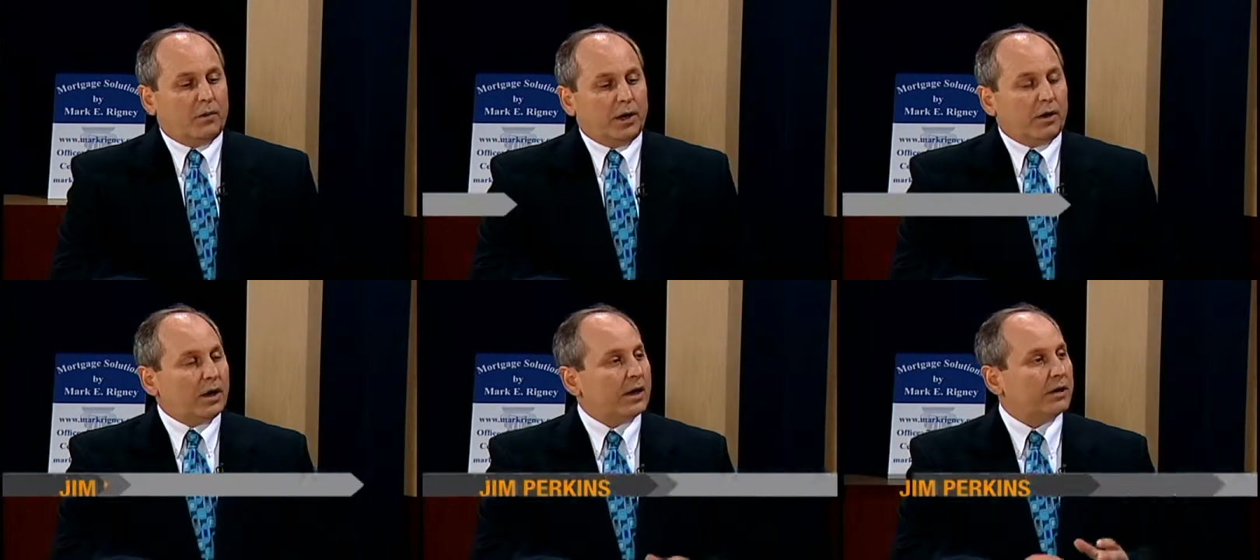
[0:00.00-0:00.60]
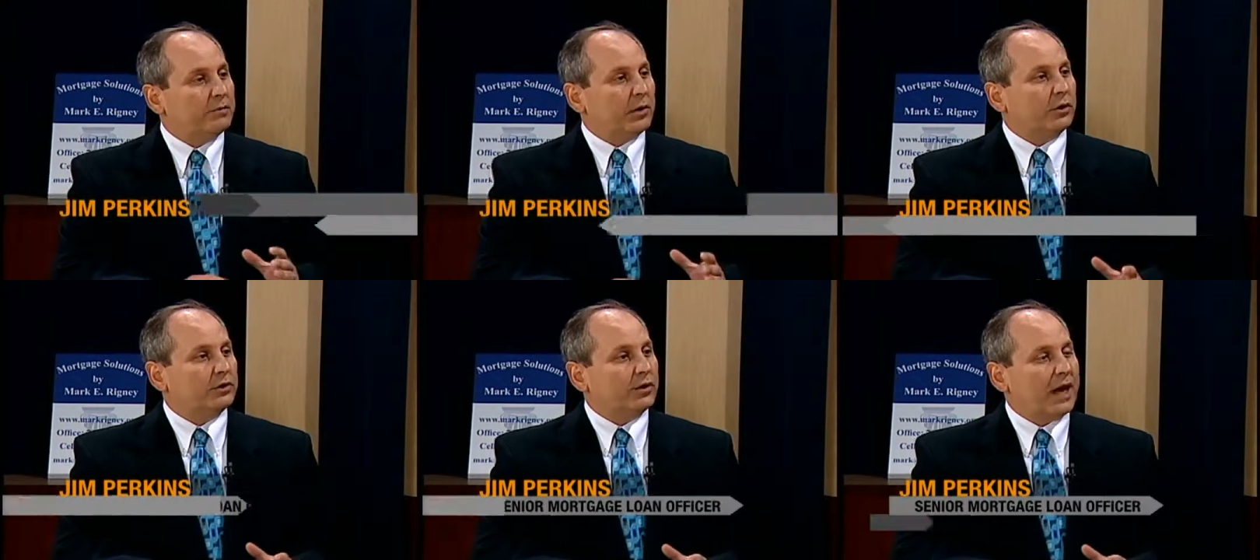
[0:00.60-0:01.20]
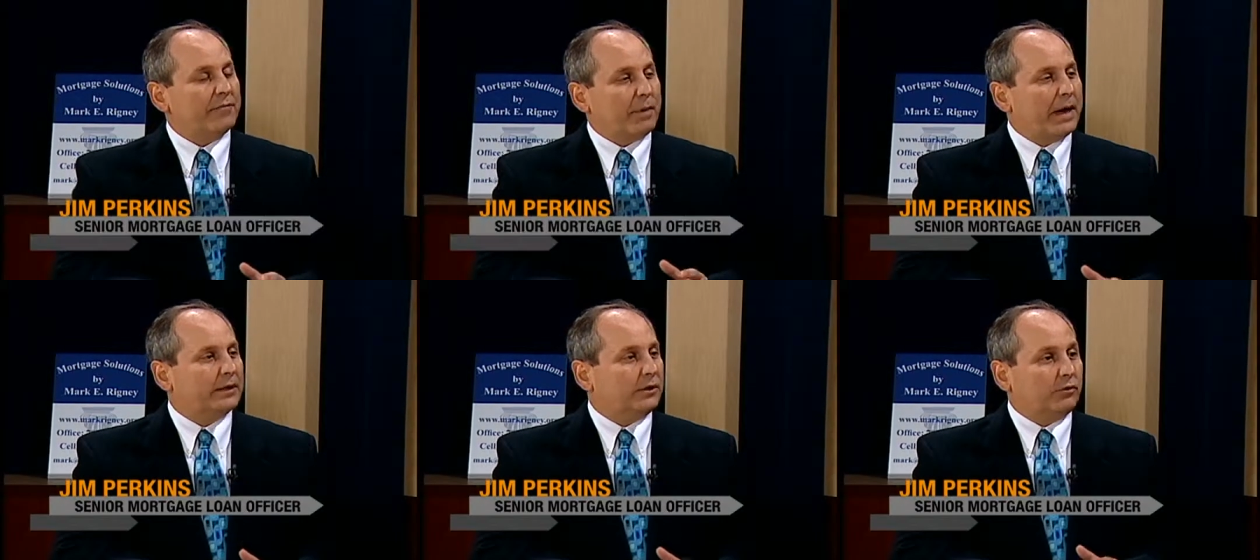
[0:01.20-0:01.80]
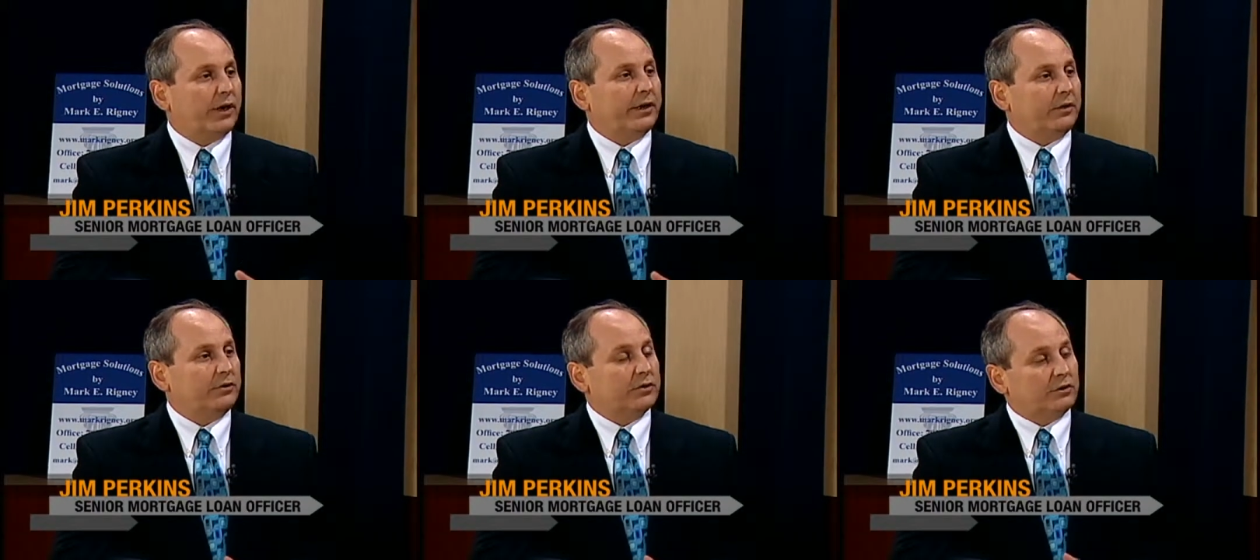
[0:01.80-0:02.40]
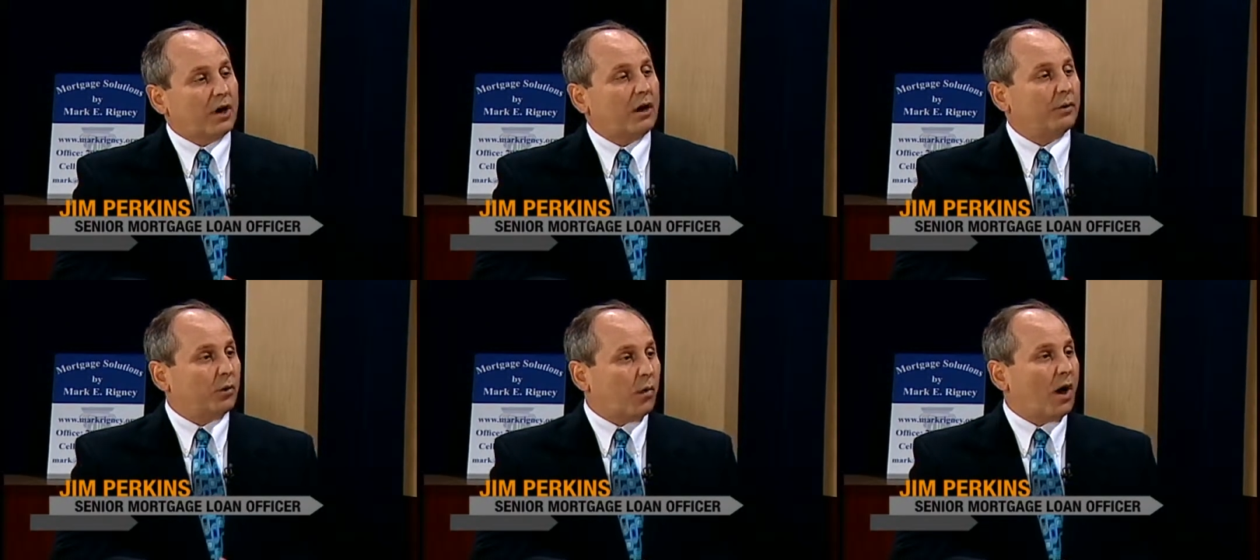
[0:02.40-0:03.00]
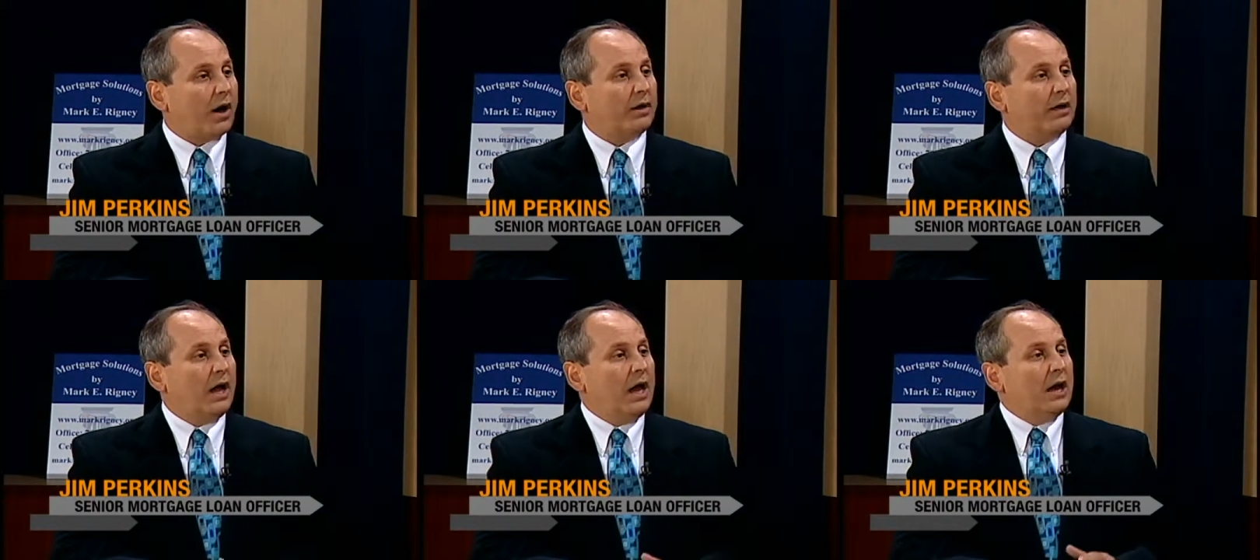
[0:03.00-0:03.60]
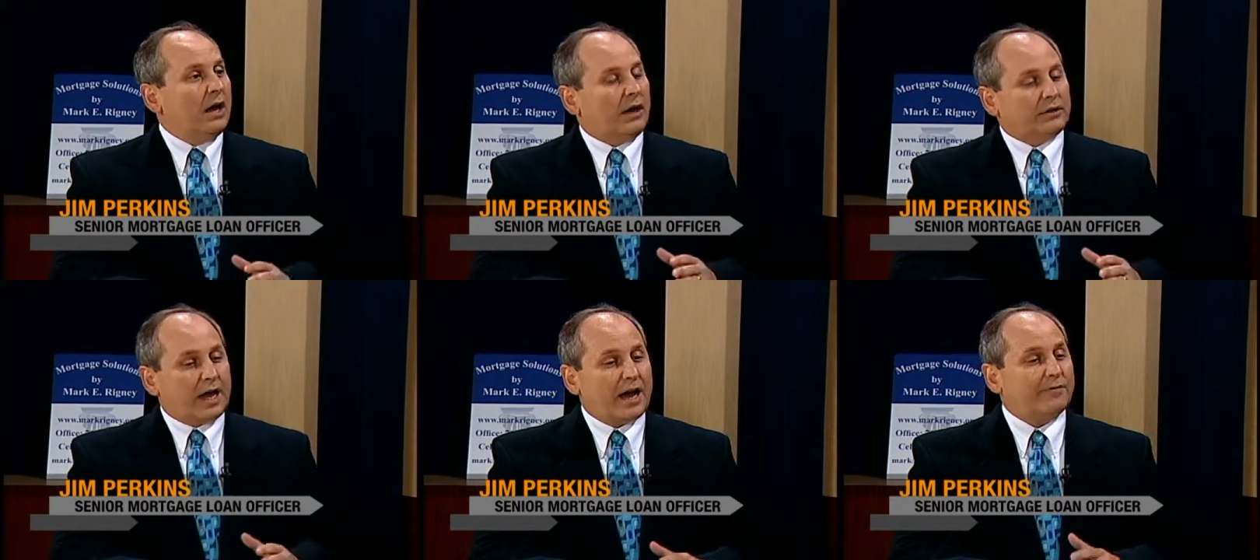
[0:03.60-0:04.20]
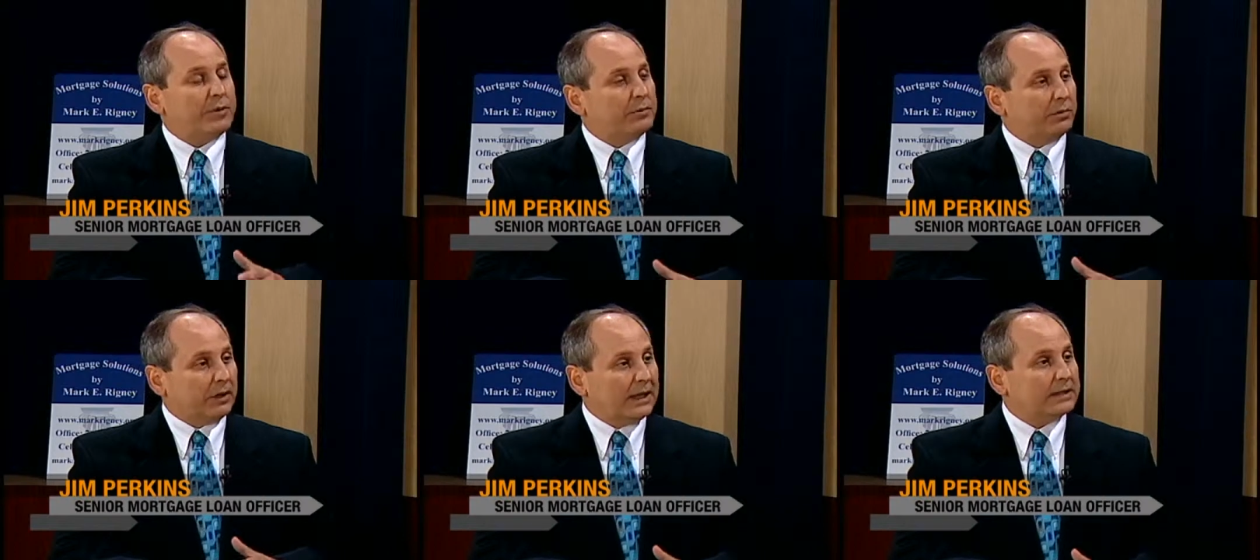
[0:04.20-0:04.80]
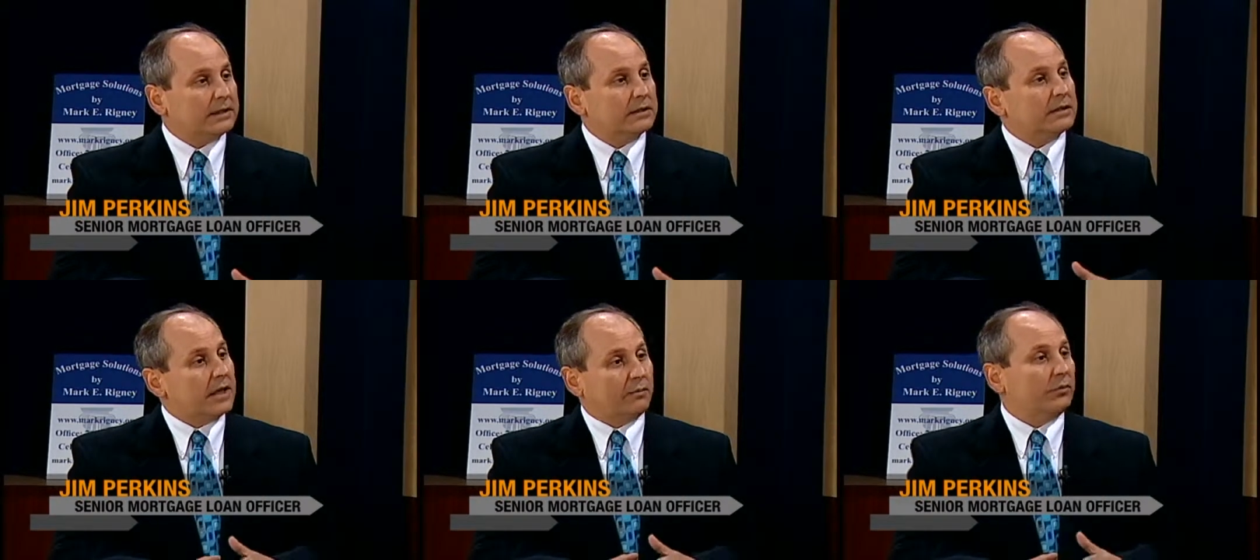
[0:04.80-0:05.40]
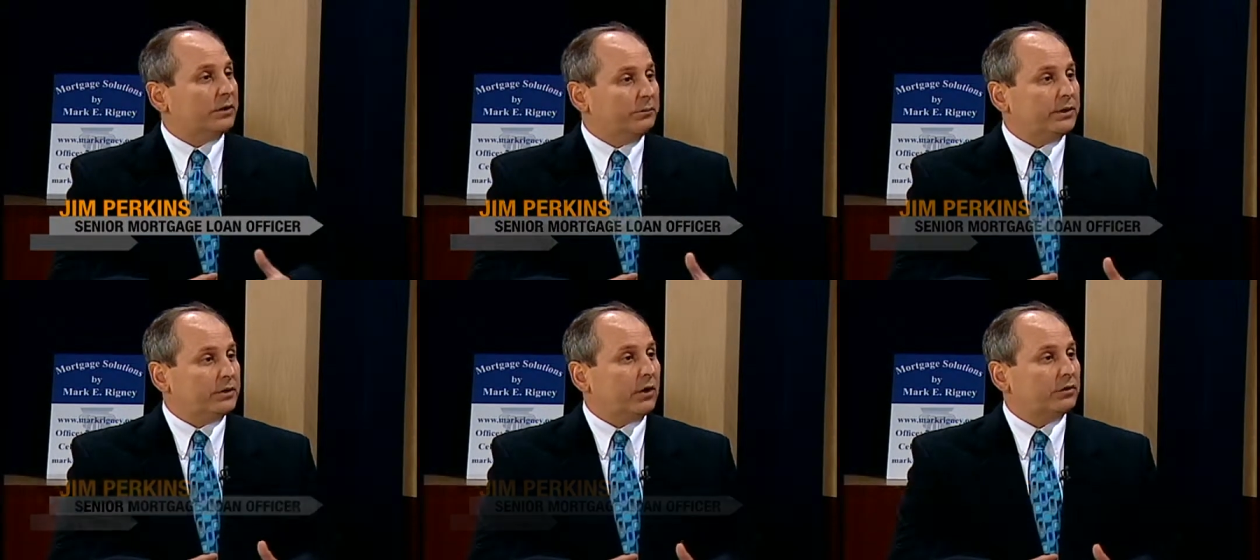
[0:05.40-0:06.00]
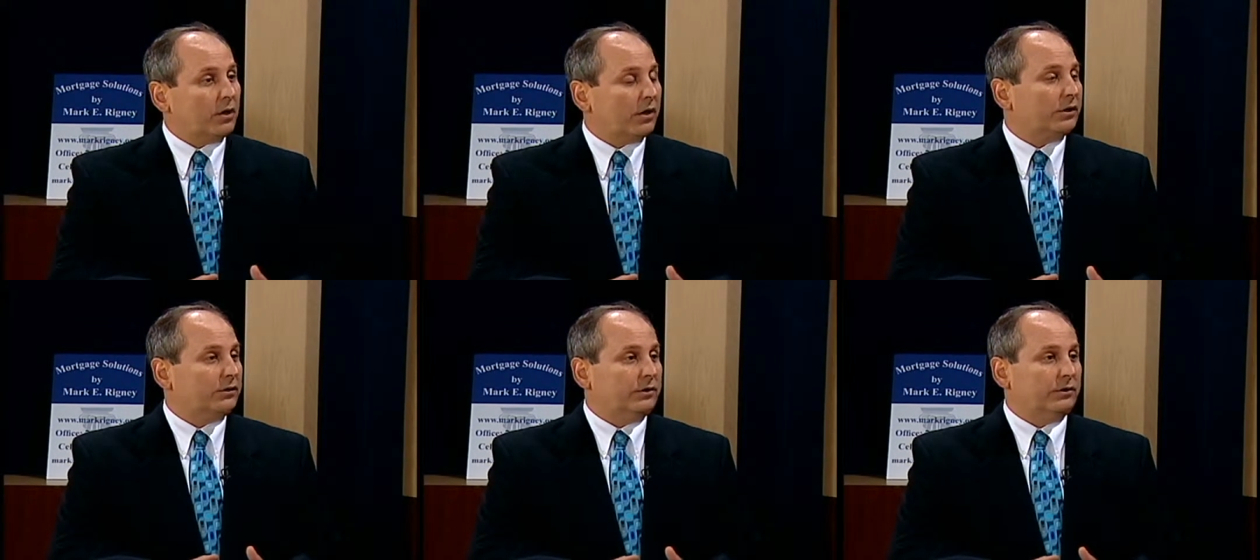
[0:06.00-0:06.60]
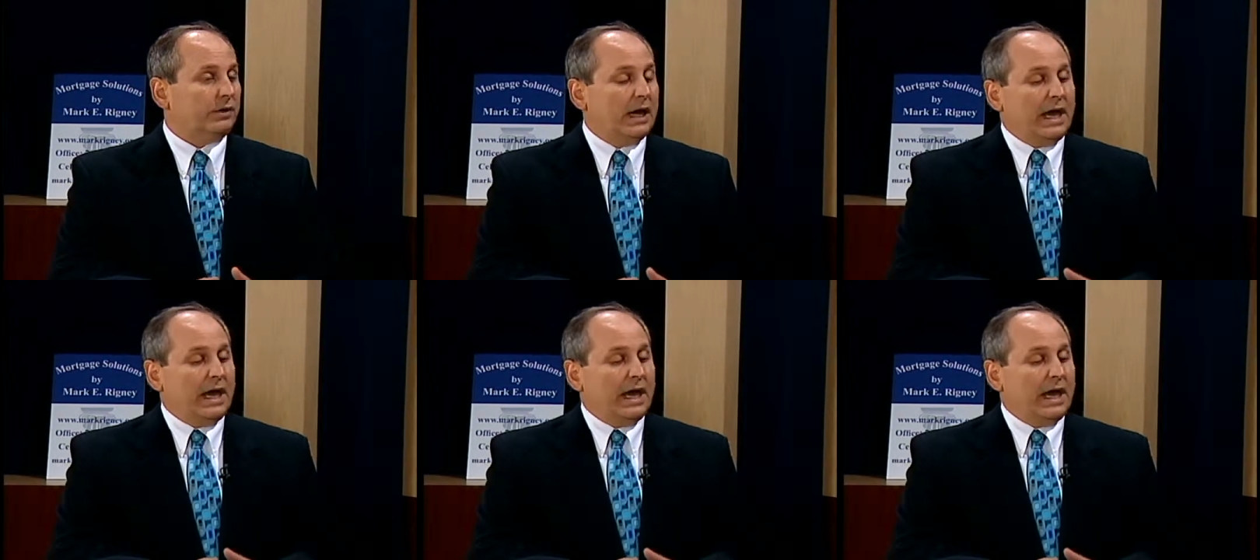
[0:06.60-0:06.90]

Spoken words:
Well, because you have banks and credit unions that are not required to have people licensed that can be talking to you.